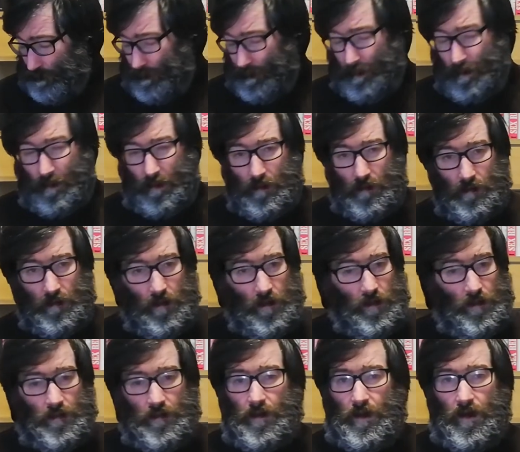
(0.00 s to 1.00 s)
and
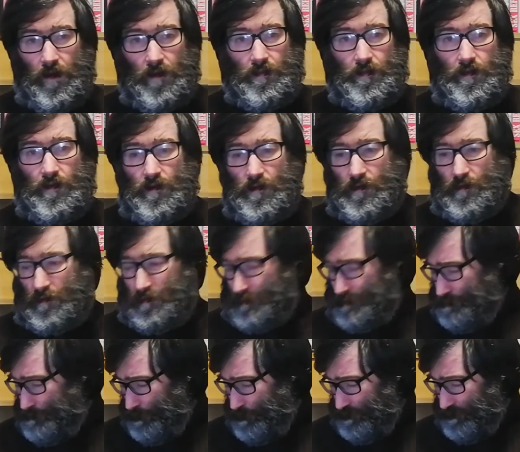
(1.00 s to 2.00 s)
the other
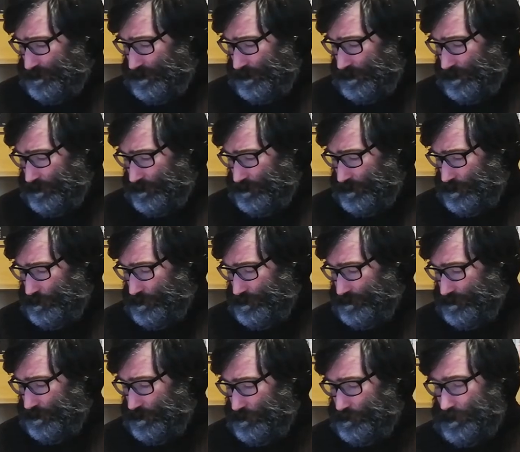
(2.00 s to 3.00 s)
postcards I
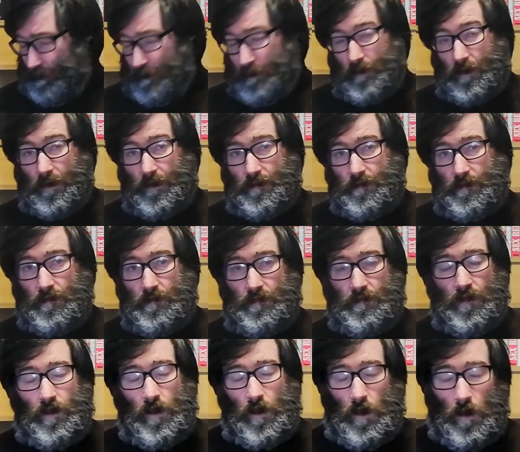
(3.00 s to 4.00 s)
received and letters